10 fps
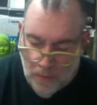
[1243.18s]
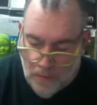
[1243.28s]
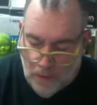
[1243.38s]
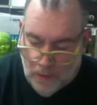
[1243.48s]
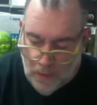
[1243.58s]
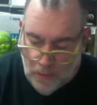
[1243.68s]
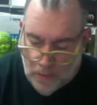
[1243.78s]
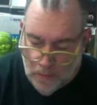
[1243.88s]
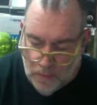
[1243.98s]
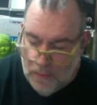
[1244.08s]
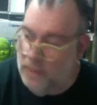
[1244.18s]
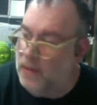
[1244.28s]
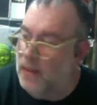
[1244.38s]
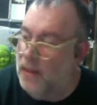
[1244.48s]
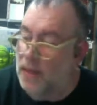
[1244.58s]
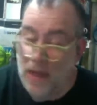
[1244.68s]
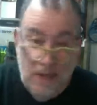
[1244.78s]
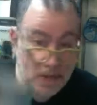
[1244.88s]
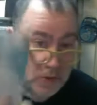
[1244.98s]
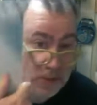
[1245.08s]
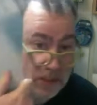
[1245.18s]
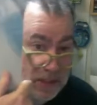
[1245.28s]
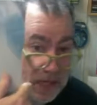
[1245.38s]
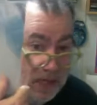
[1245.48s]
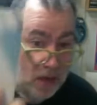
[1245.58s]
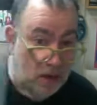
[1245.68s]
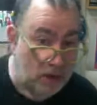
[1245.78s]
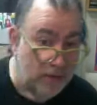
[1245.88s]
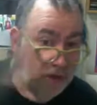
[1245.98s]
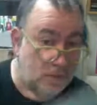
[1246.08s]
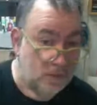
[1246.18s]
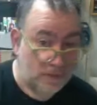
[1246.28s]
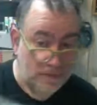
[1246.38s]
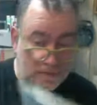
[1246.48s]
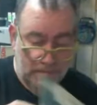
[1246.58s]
Very cool. This one is $8, folks.